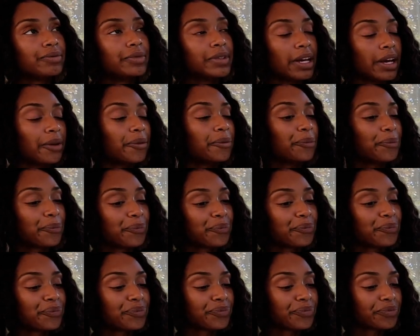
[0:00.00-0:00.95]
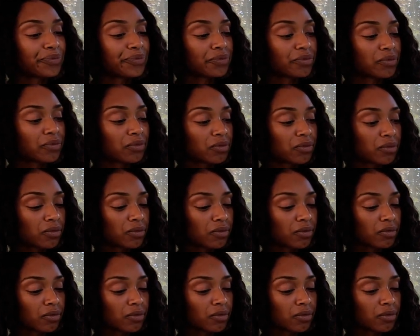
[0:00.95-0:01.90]

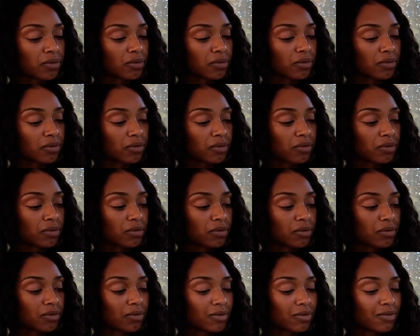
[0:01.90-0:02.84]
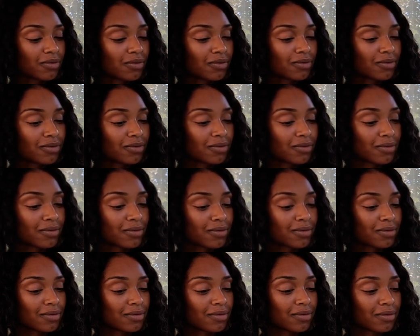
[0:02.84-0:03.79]

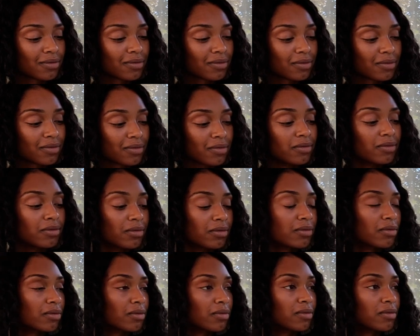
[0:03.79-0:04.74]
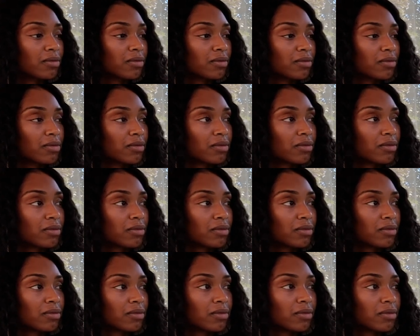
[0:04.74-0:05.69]

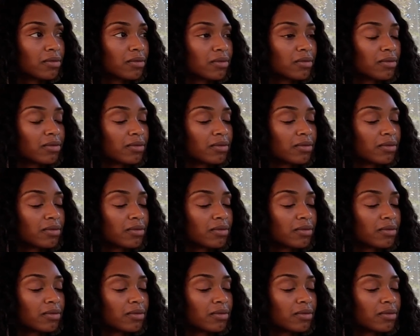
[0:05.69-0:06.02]
(silent)